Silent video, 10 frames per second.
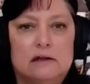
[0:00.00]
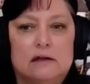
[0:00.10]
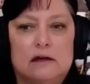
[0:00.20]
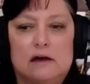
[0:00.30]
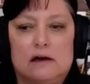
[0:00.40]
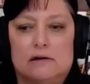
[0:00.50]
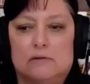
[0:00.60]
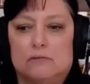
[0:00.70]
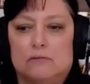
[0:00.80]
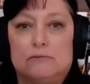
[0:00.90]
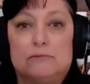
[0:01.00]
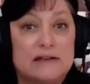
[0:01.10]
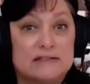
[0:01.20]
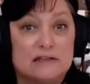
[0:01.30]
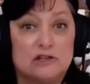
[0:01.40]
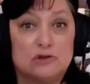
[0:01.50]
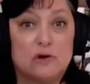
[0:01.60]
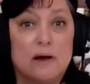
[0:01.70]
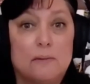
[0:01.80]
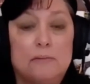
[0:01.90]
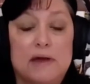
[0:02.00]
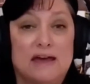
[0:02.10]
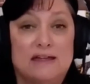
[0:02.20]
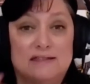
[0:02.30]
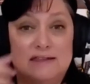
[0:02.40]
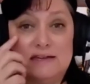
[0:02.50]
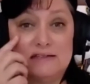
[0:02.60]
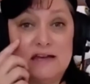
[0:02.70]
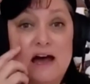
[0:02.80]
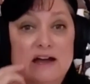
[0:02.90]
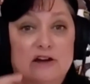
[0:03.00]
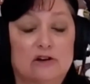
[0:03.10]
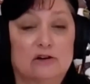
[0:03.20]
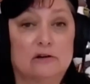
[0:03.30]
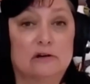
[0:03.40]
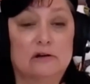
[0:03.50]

President Trump and the entire